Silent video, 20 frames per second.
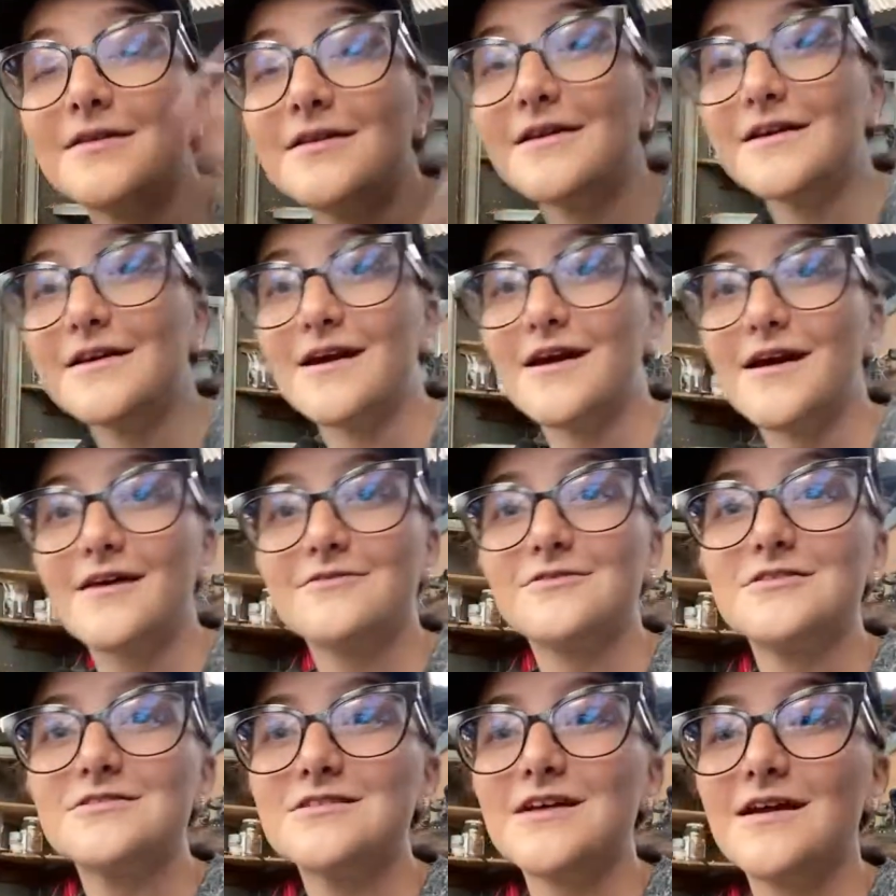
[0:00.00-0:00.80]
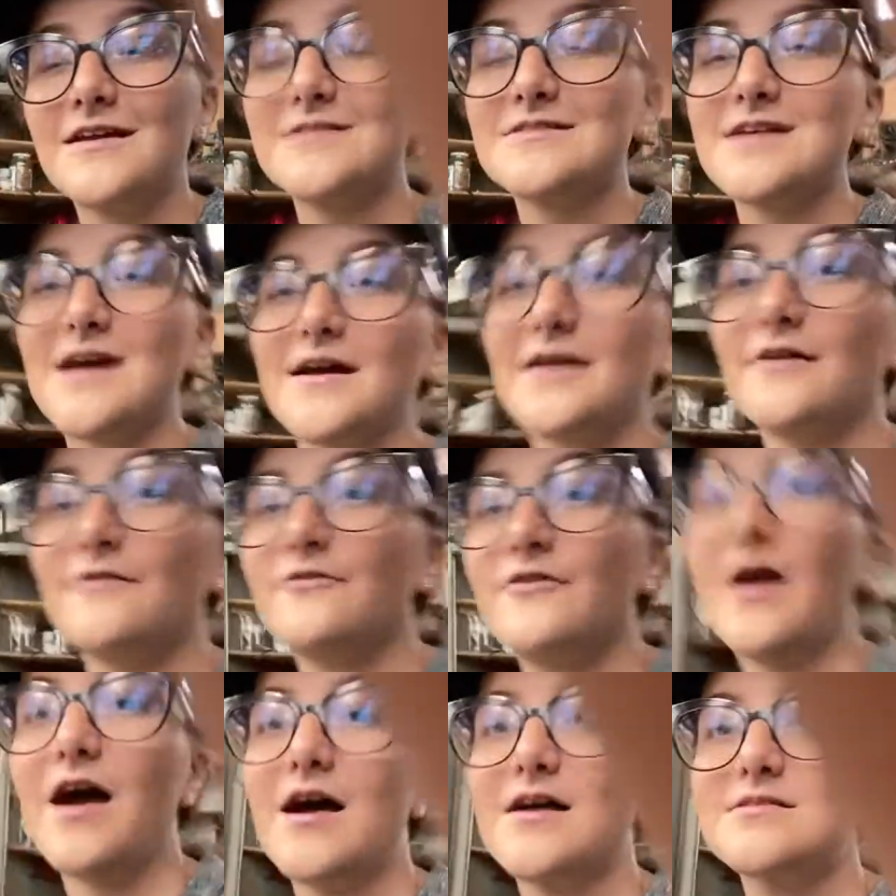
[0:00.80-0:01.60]
like have to try to tack up
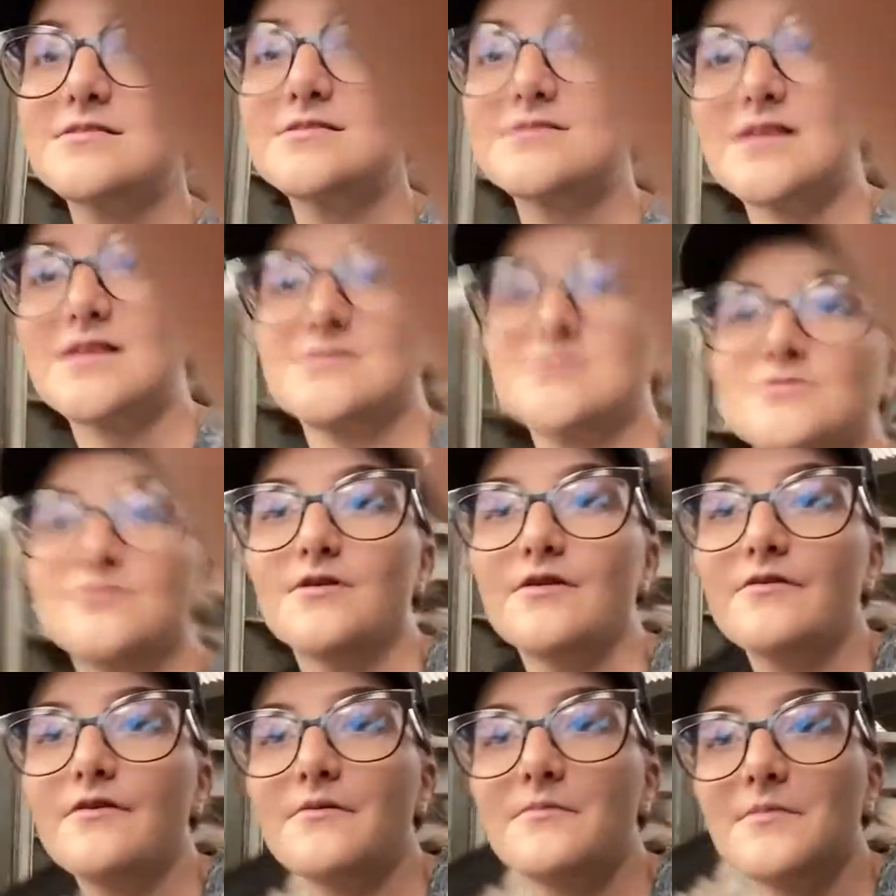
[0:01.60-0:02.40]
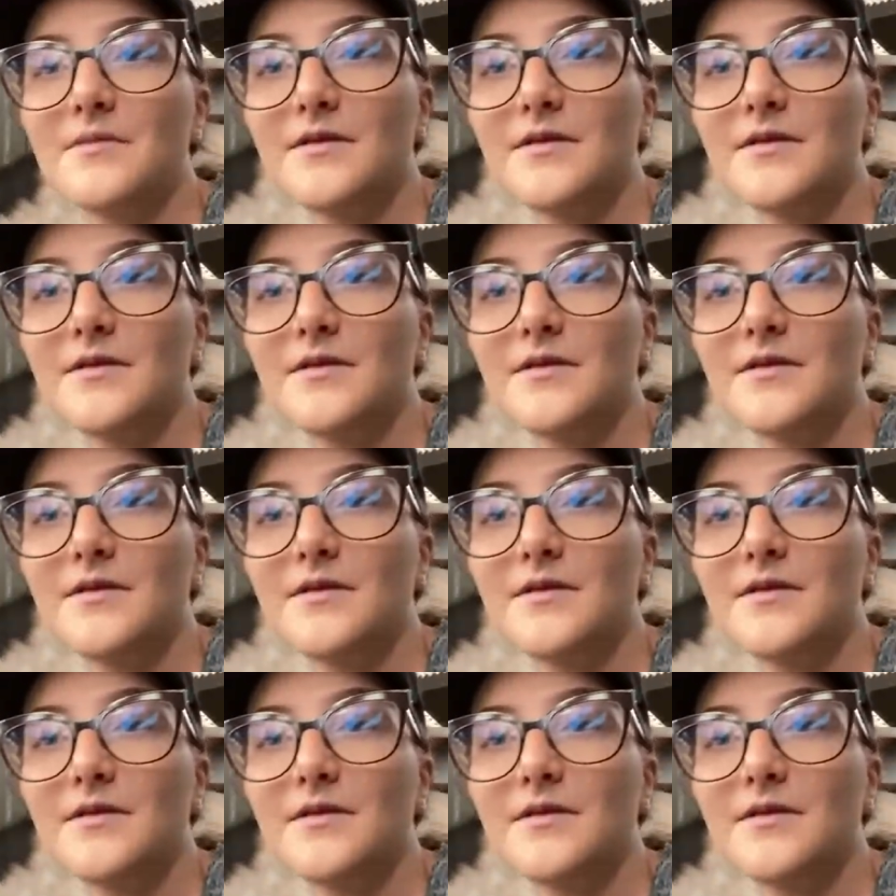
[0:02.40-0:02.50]
fast because I sort of am